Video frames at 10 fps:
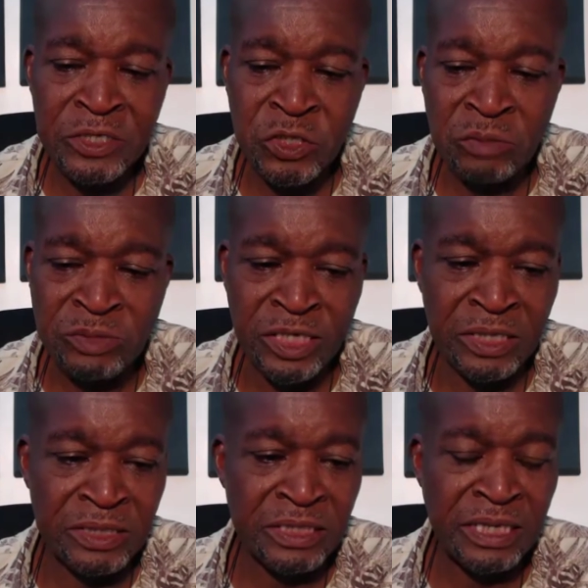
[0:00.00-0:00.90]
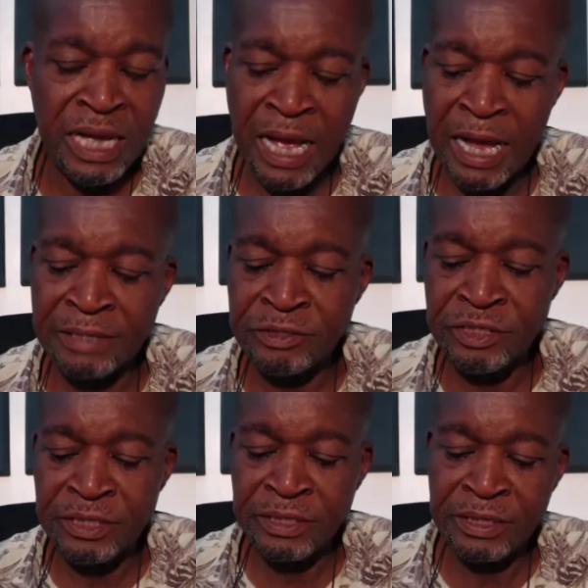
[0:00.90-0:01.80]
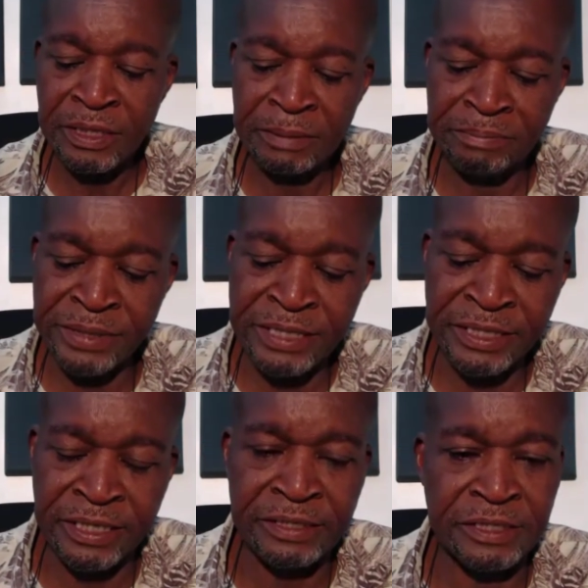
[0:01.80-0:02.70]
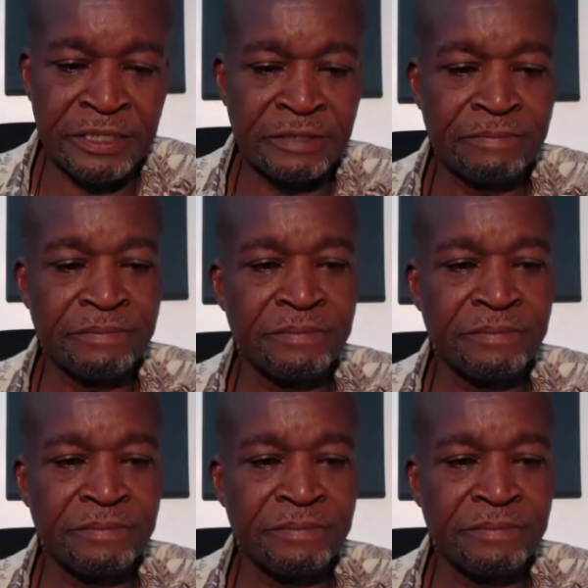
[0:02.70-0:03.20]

a subject and a predicate.